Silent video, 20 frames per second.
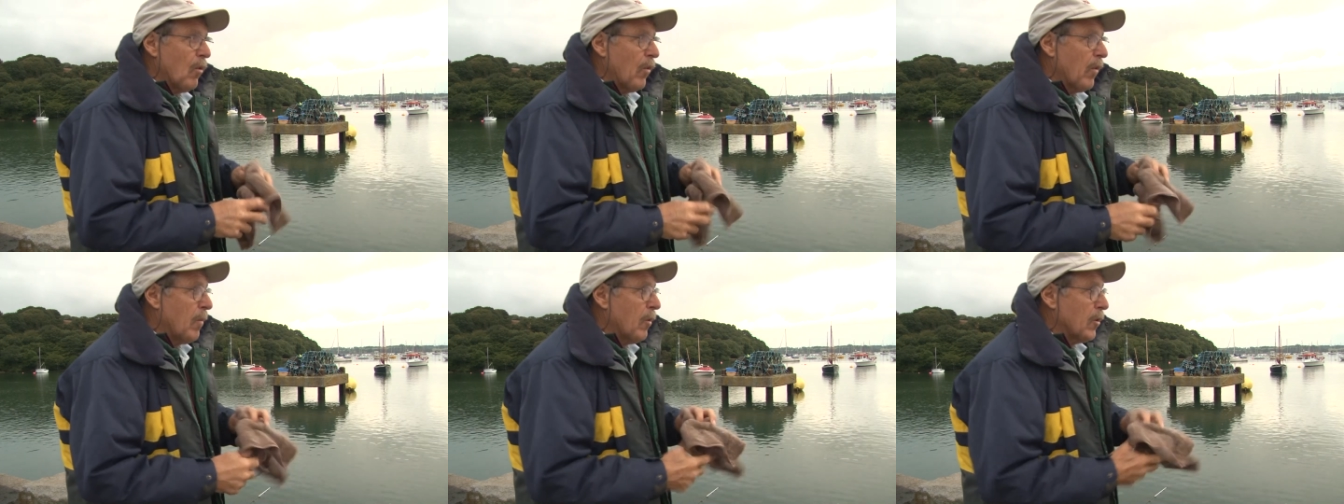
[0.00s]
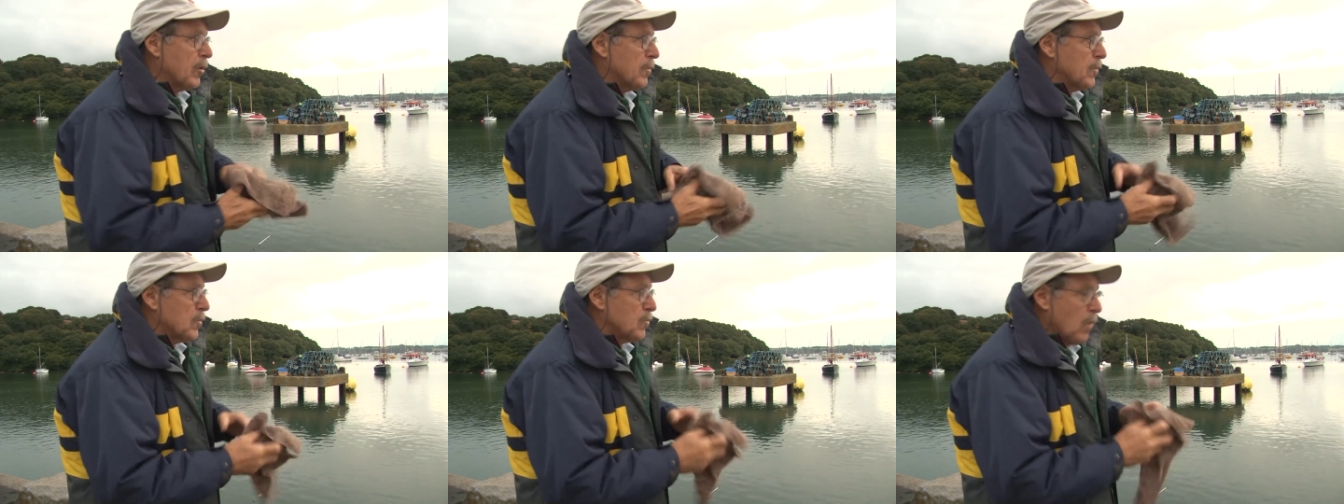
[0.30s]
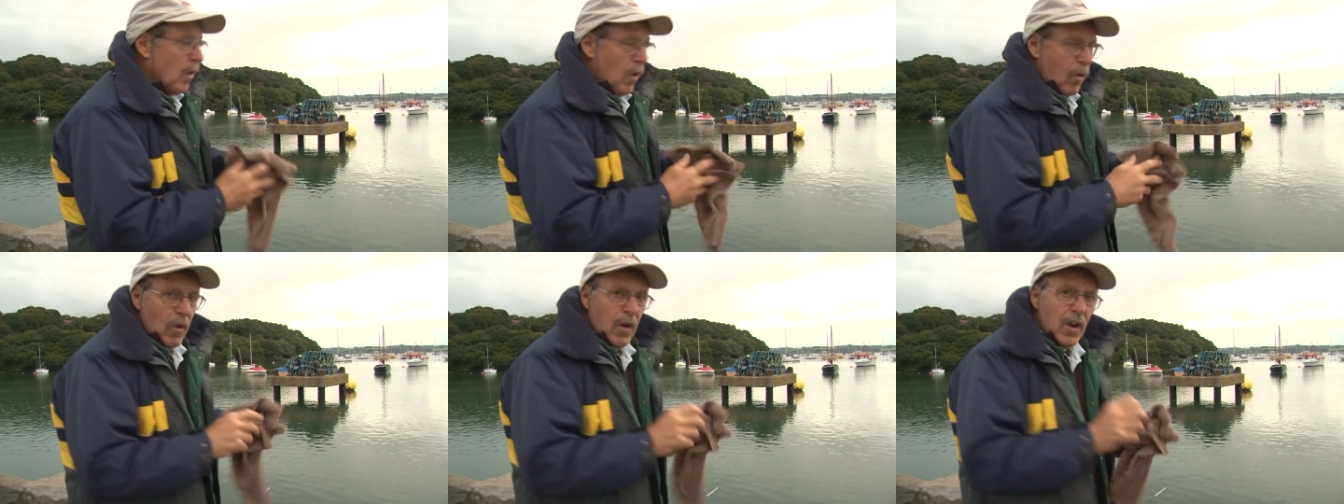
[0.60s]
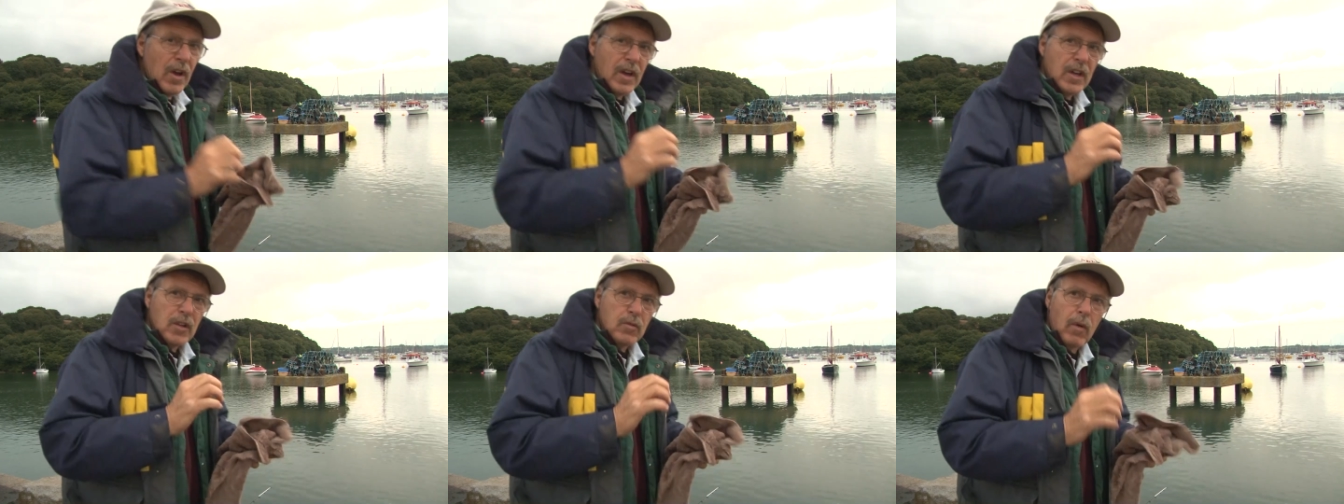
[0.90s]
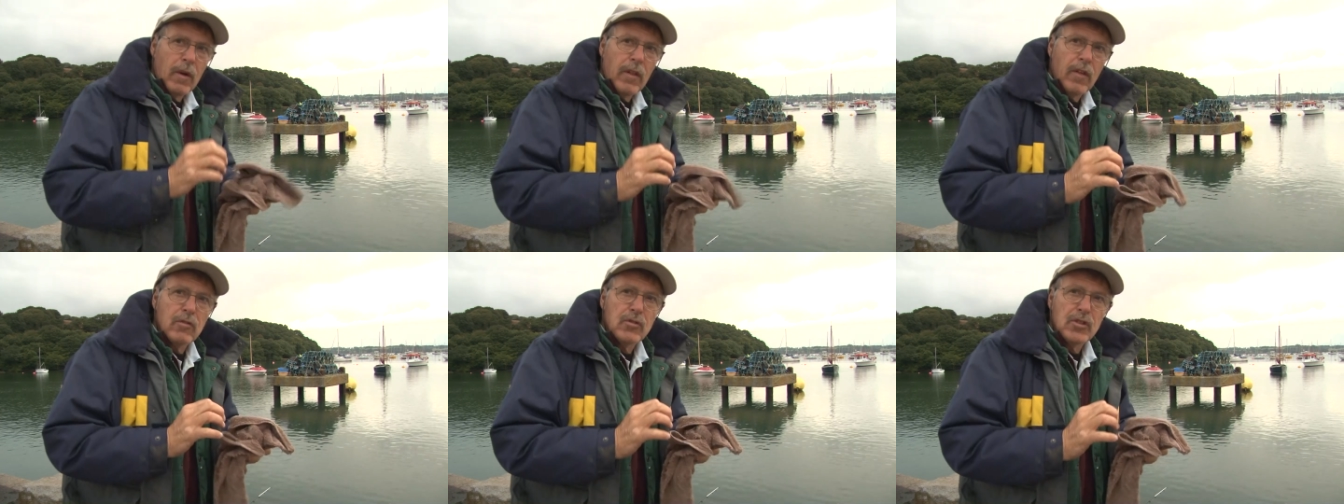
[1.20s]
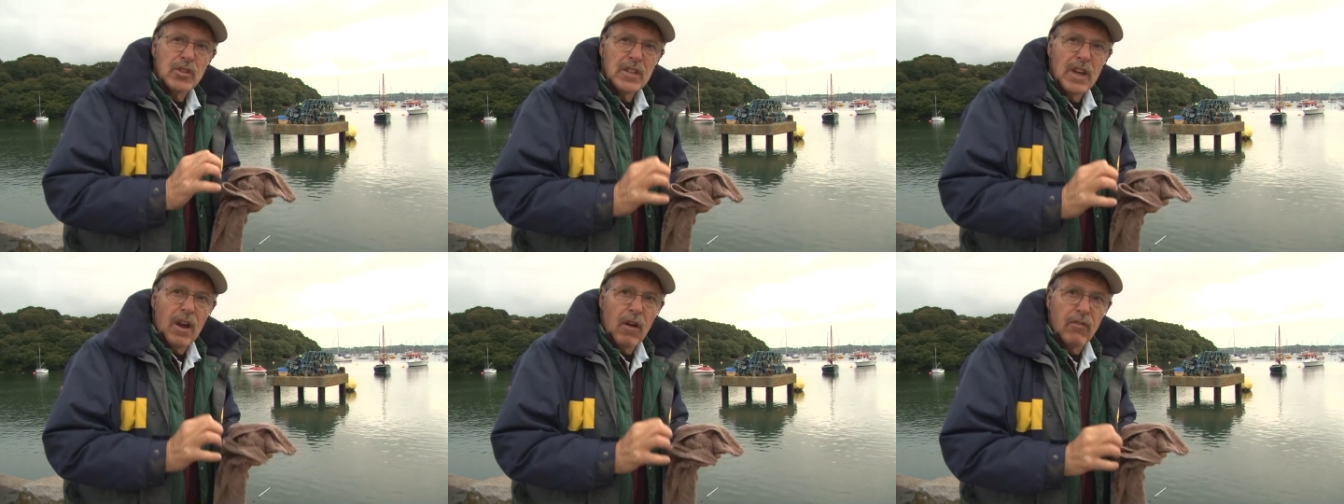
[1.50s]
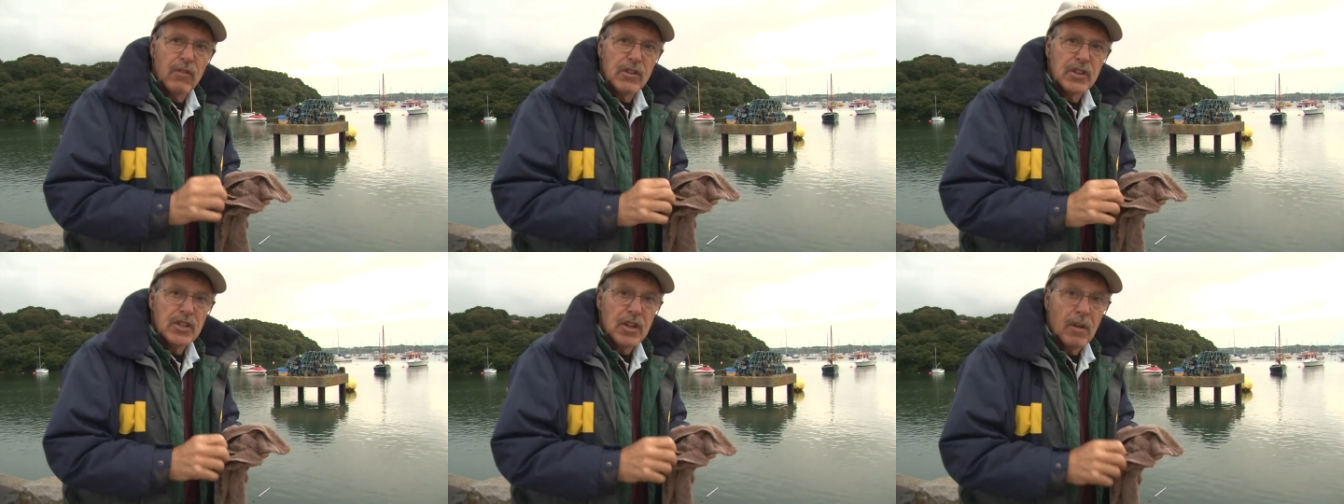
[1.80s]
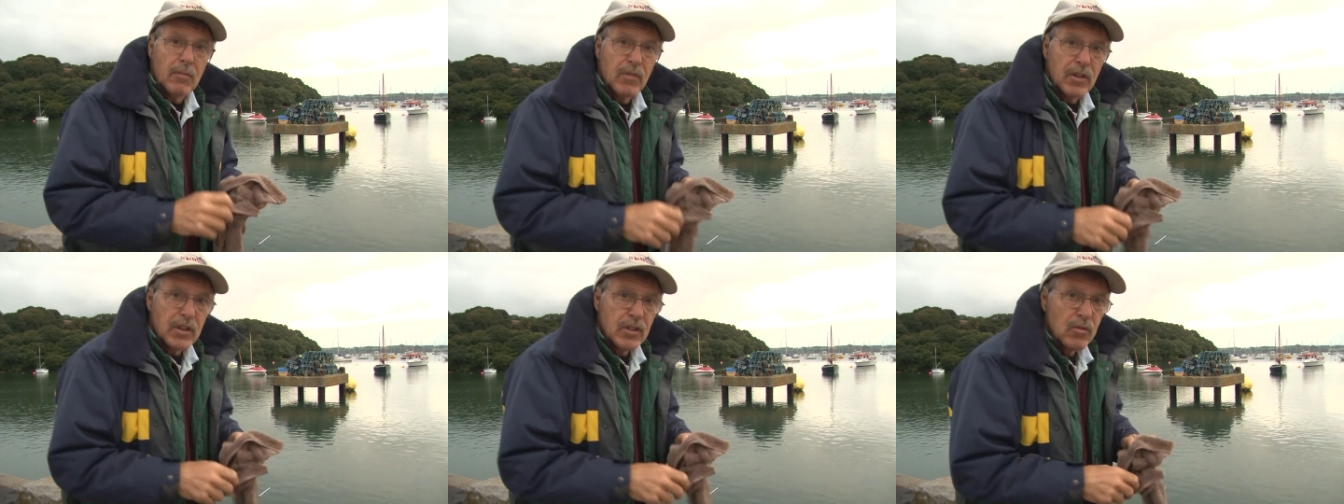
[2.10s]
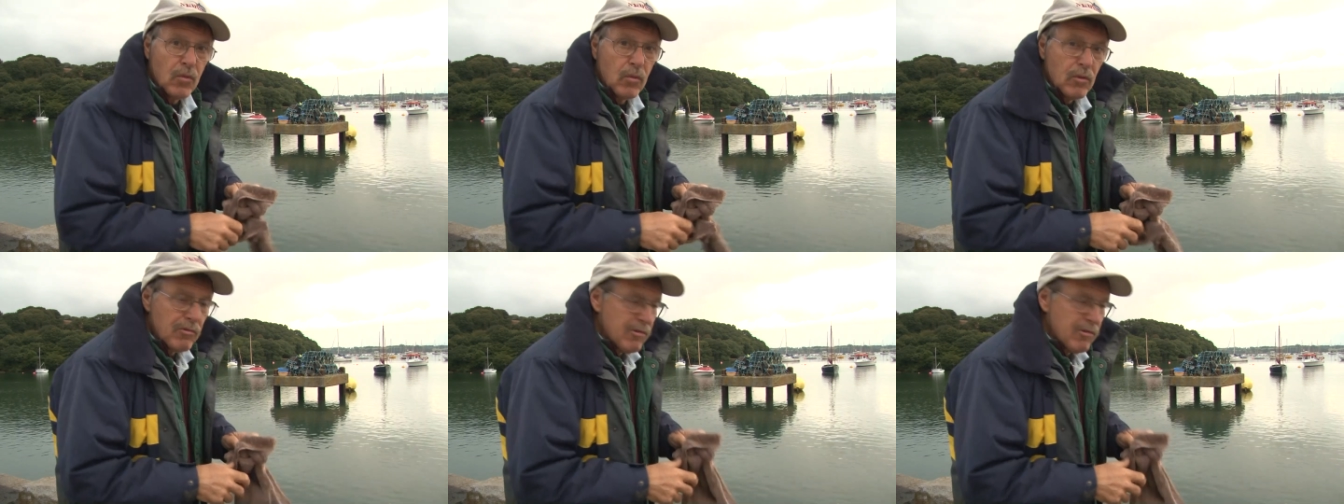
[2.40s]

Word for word: on the bottom as well. It's one of those salvage something sort of